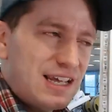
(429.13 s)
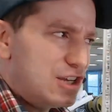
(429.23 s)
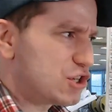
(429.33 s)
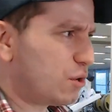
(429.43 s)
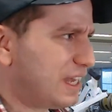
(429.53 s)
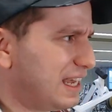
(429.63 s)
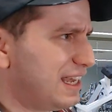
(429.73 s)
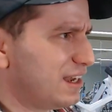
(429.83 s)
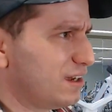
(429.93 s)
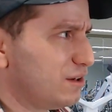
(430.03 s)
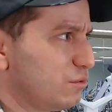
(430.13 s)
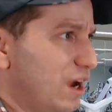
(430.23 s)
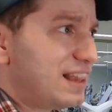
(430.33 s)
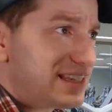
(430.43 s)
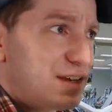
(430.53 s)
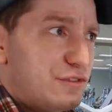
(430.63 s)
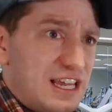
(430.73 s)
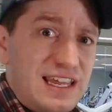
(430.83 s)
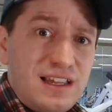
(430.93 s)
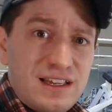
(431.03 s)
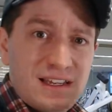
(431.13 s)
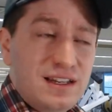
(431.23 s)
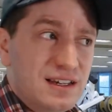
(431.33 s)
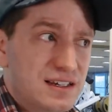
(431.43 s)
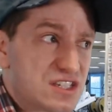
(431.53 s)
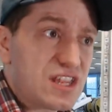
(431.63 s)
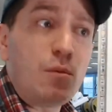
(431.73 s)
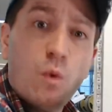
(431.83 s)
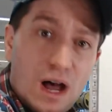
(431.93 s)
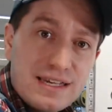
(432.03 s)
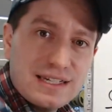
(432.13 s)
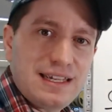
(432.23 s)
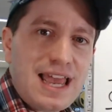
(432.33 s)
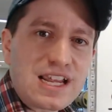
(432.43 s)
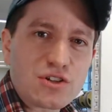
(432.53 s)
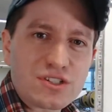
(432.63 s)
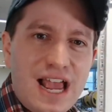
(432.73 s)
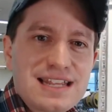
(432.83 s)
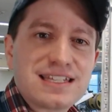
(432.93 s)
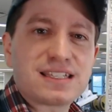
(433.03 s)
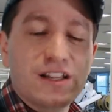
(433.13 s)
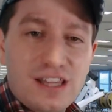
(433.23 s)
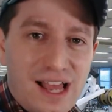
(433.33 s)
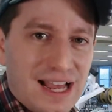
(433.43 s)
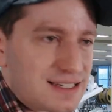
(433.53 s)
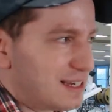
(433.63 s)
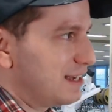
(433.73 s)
So he relatively, somewhat, exercises a lot.